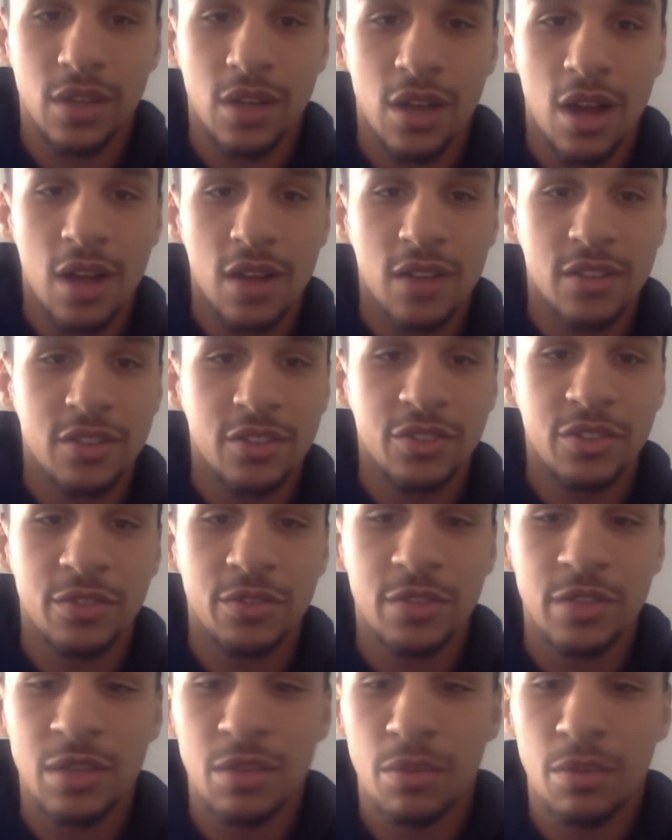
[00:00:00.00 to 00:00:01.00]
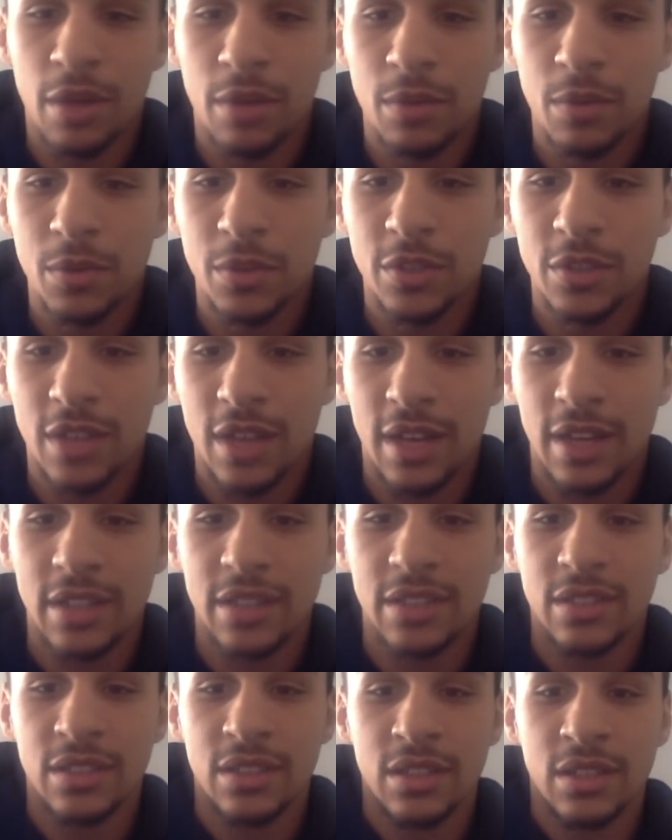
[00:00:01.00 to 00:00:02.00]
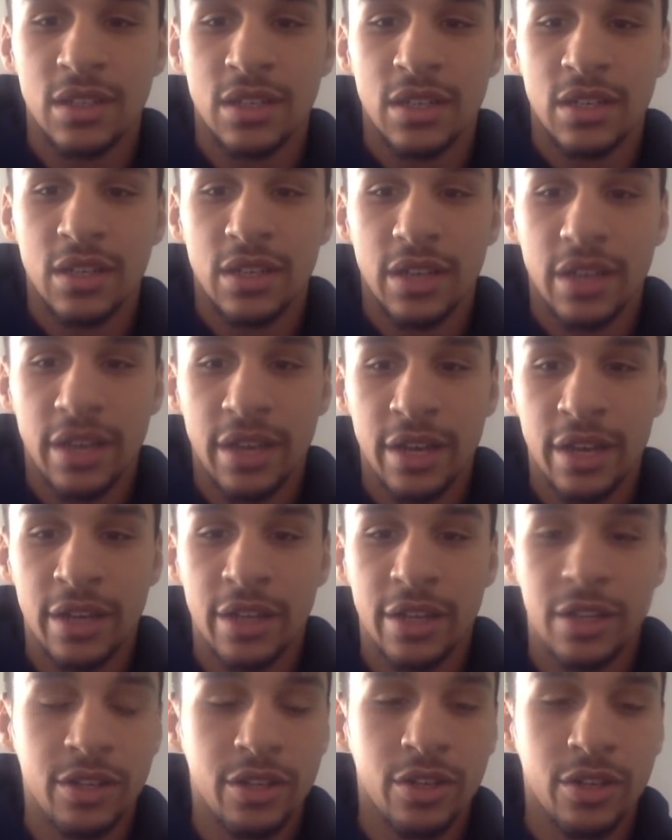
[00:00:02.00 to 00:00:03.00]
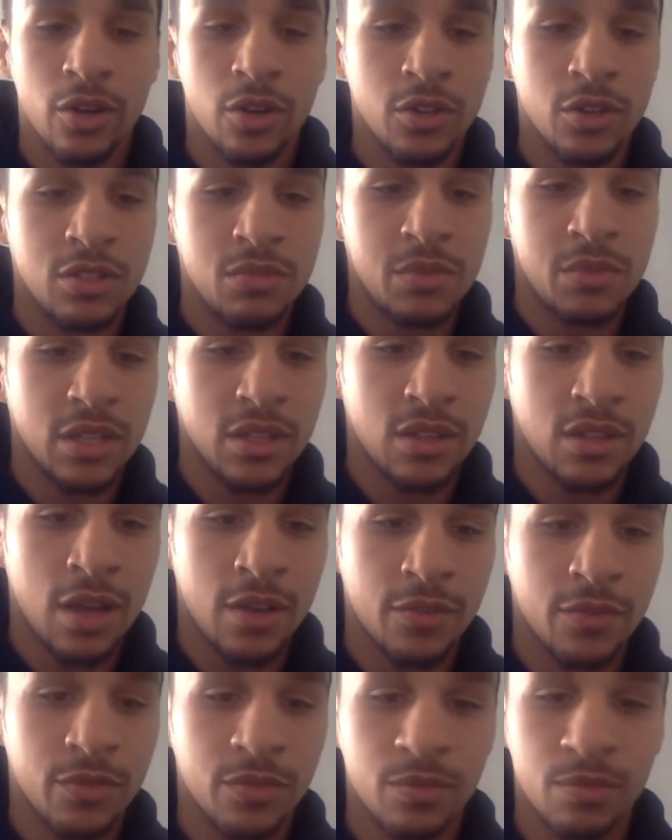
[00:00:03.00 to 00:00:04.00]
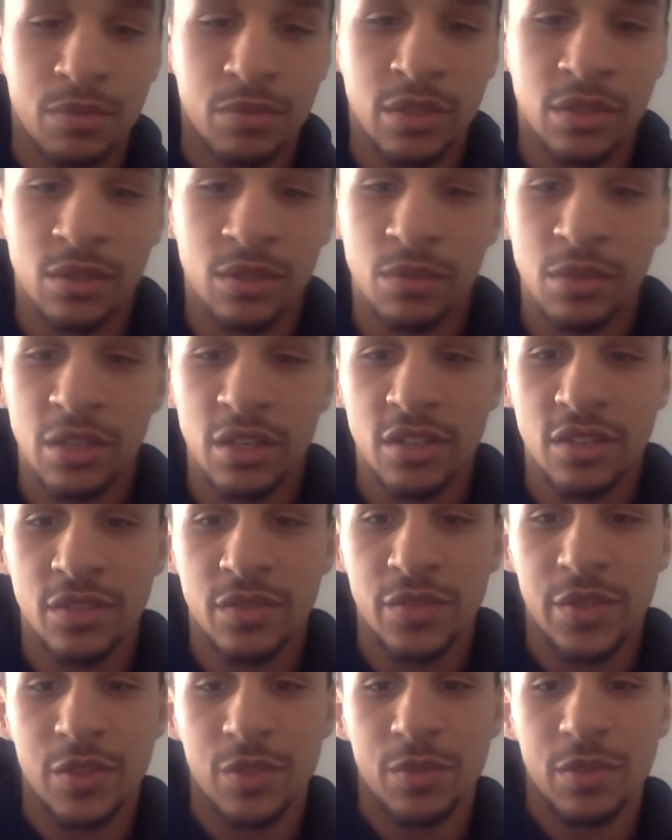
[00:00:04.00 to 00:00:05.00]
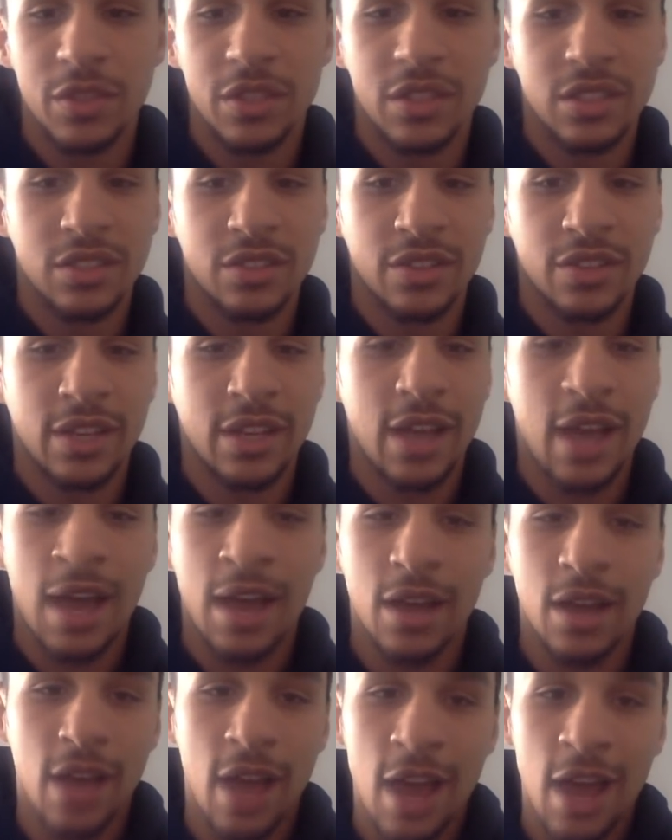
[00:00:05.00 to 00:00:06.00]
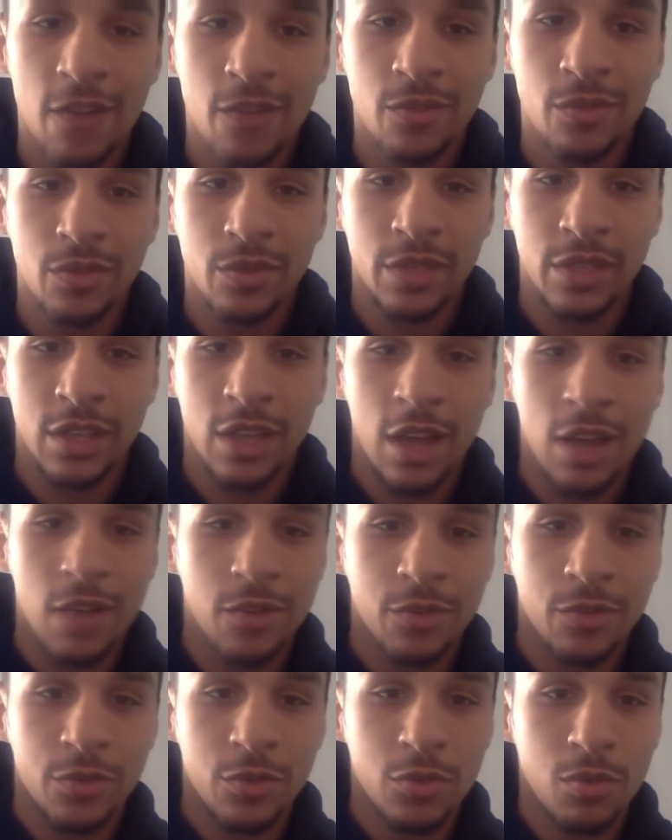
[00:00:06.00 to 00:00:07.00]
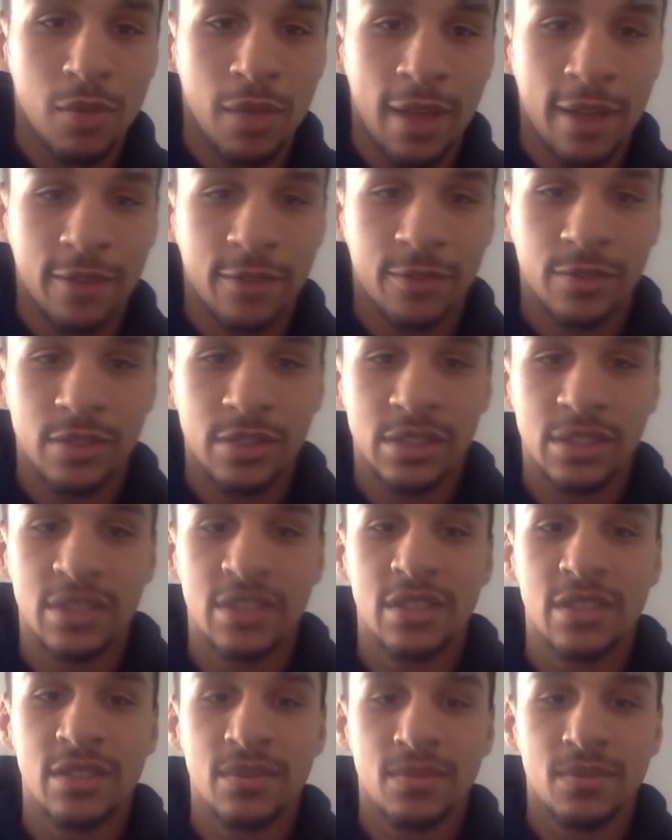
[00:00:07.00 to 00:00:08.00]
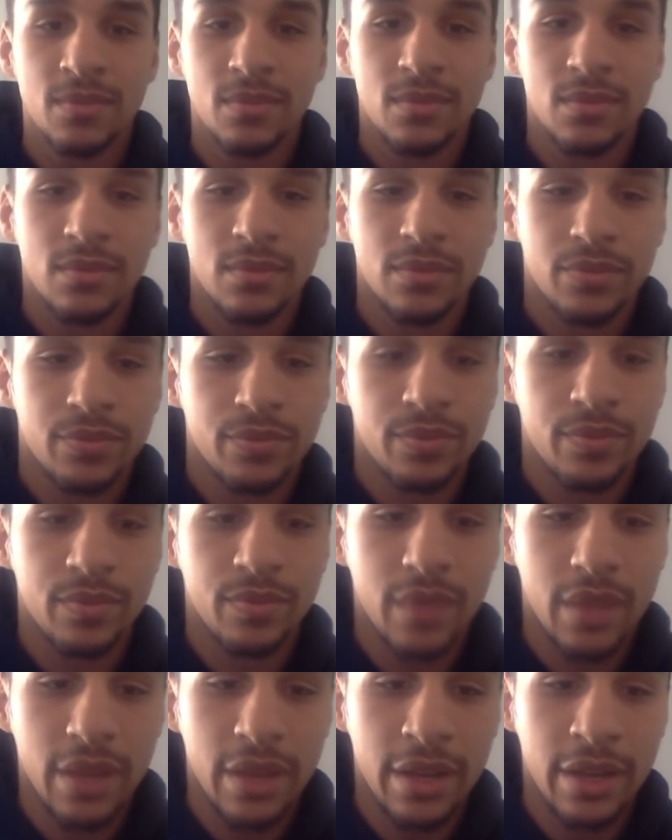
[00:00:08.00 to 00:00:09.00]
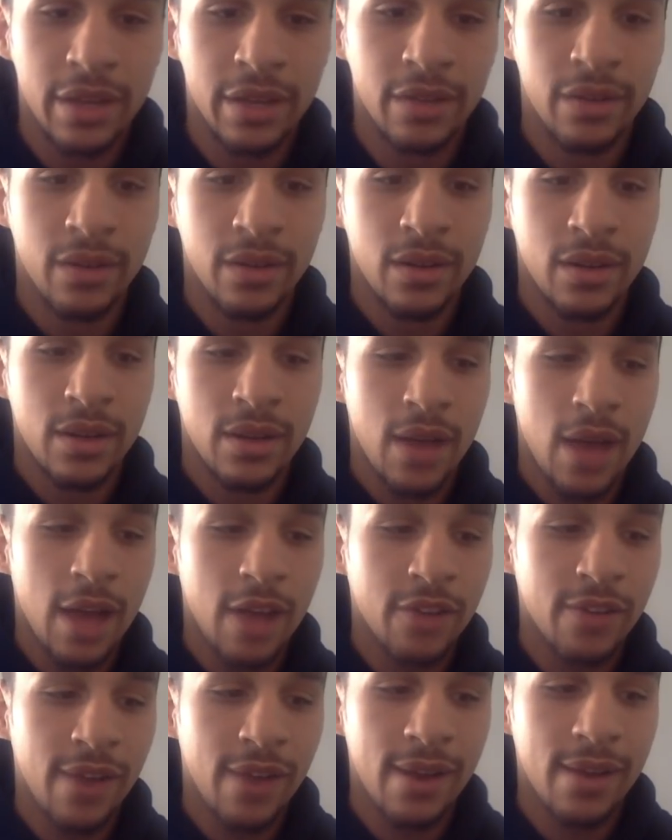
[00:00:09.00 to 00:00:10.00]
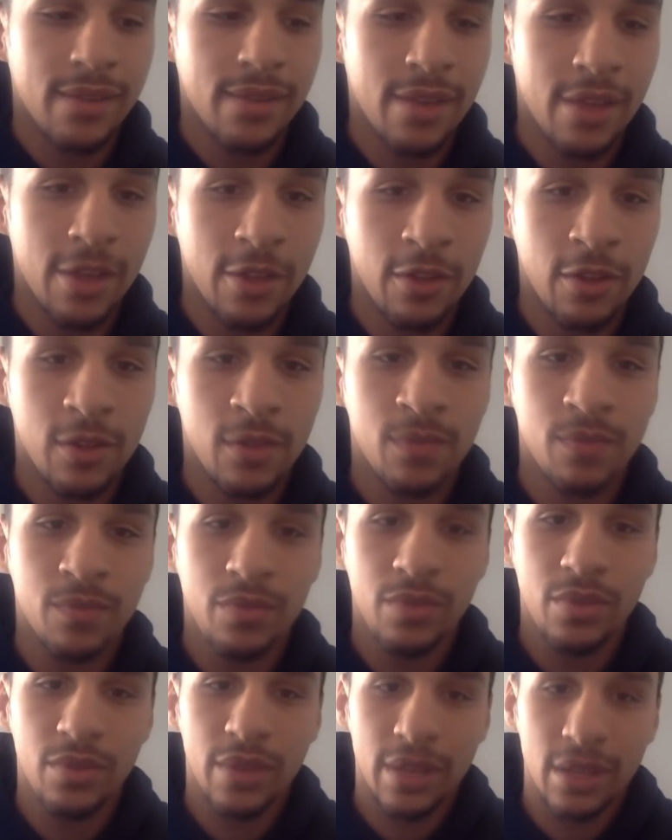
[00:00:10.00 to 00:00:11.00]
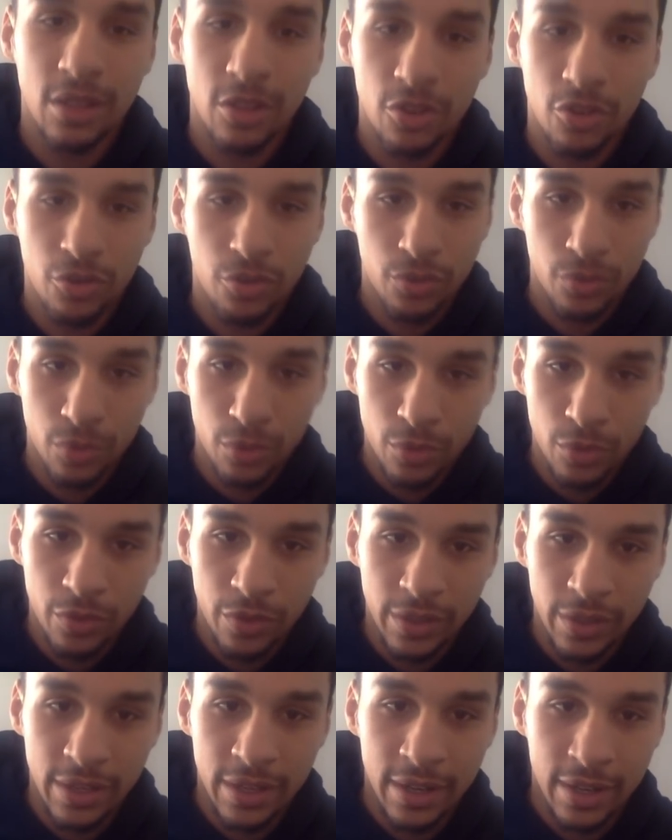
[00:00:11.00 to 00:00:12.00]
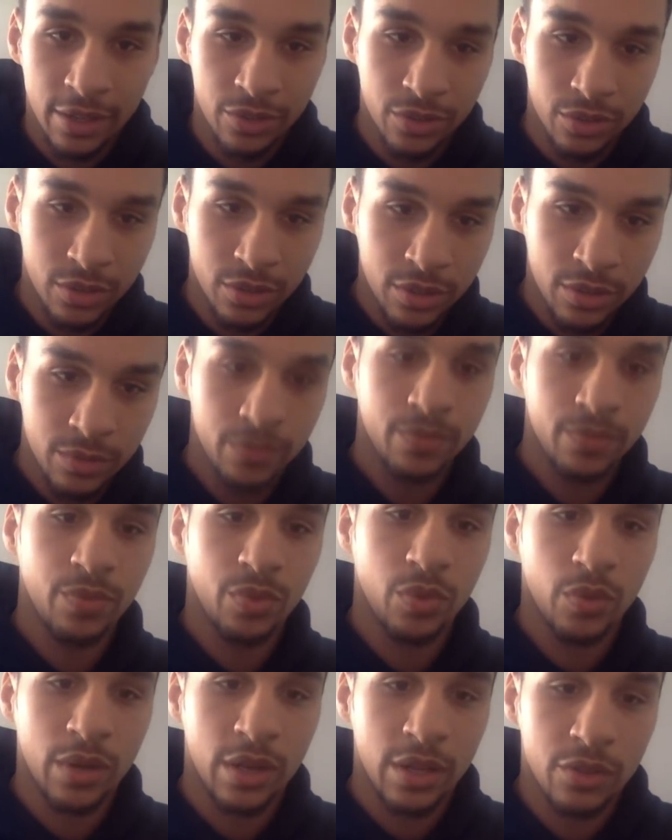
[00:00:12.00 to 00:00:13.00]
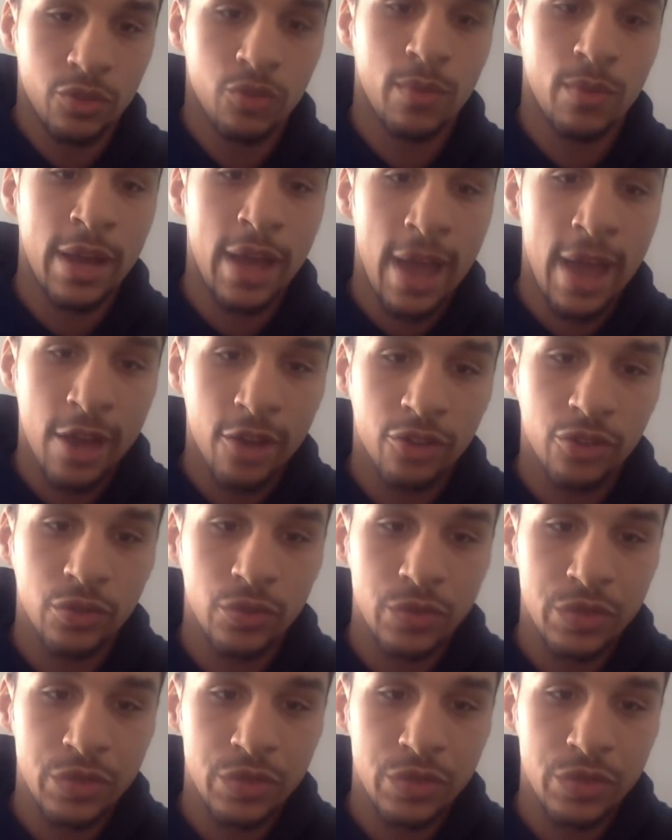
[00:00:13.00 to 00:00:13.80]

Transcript: constantly feeding black people lies, and it hurts me a lot because of this. Because I have a few black friends, and I try to tell them the truth that I learn when I do my actual